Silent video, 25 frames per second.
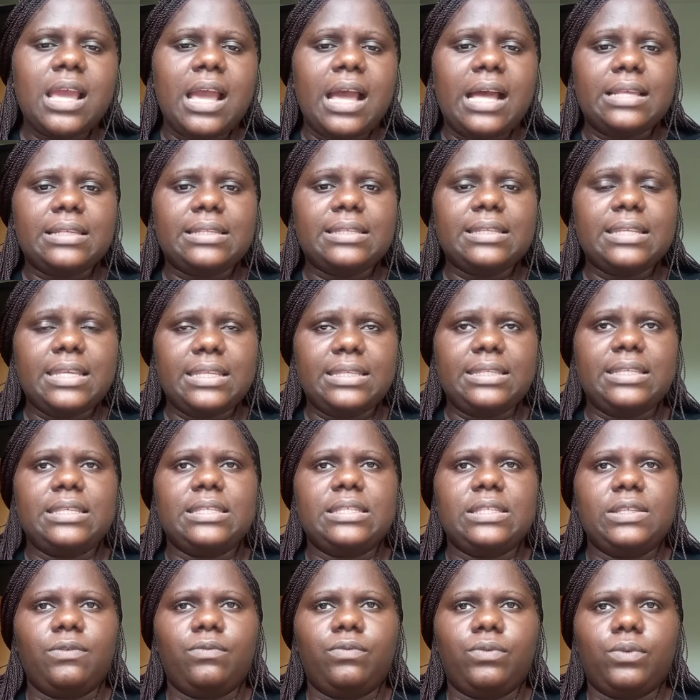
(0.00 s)
as
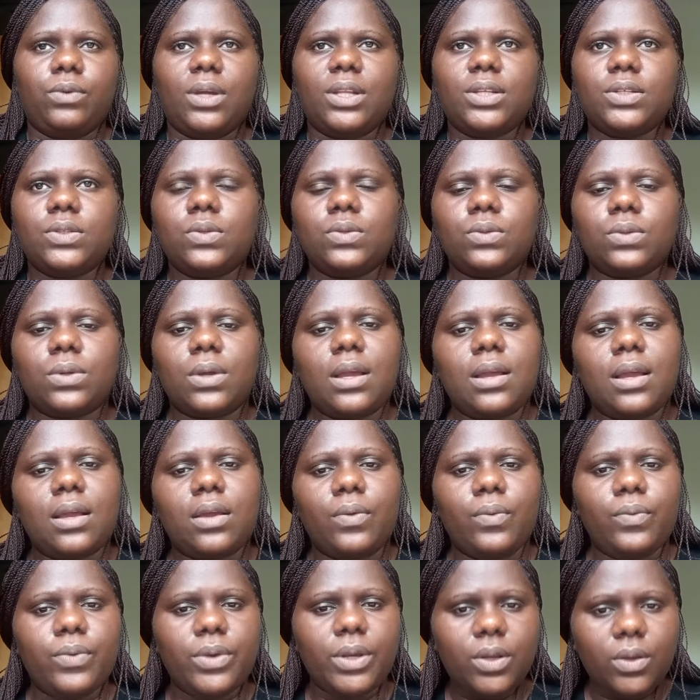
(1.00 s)
nurses, if you want to
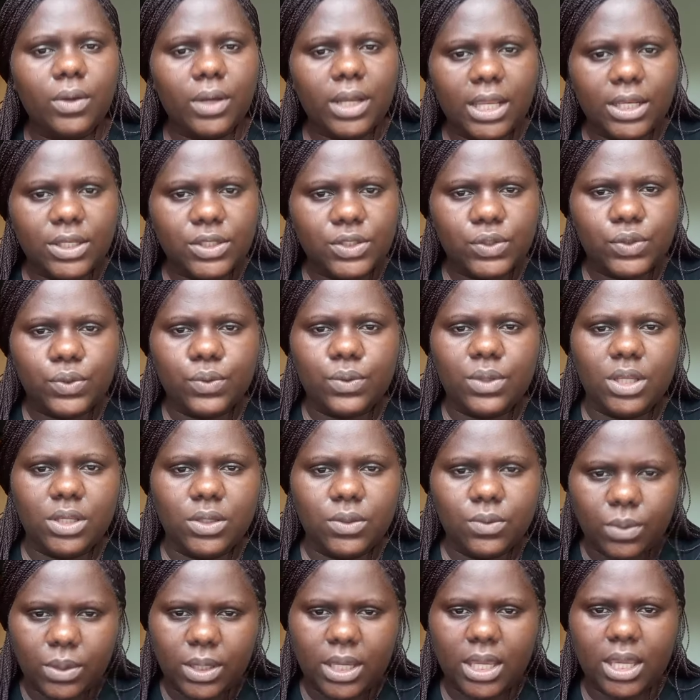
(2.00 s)
relocate to the
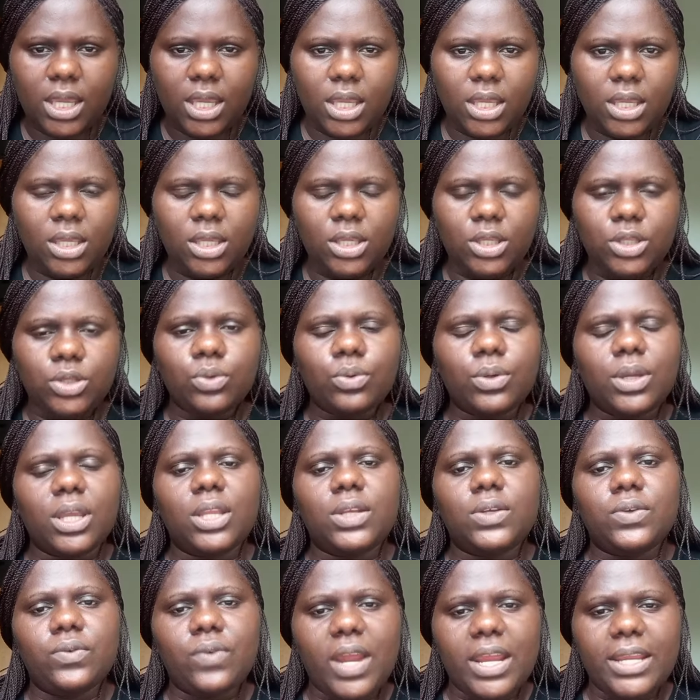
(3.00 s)
UK, you
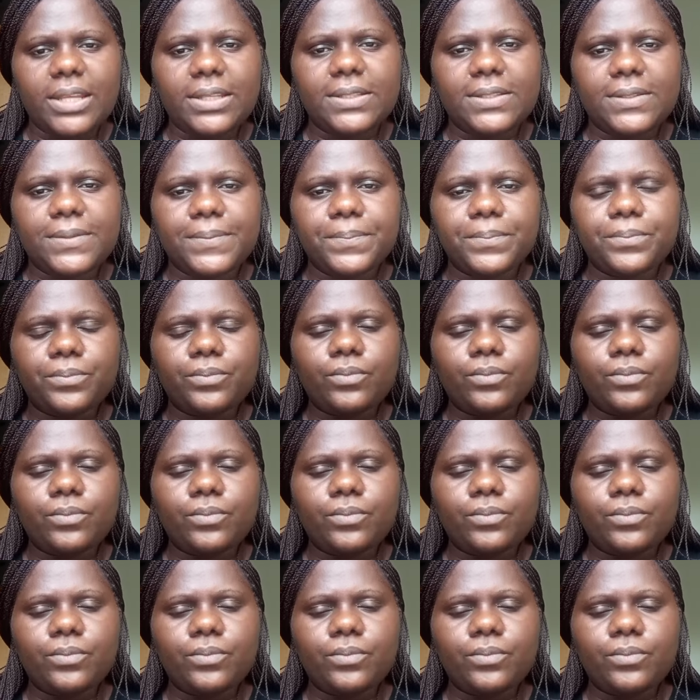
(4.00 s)
can write.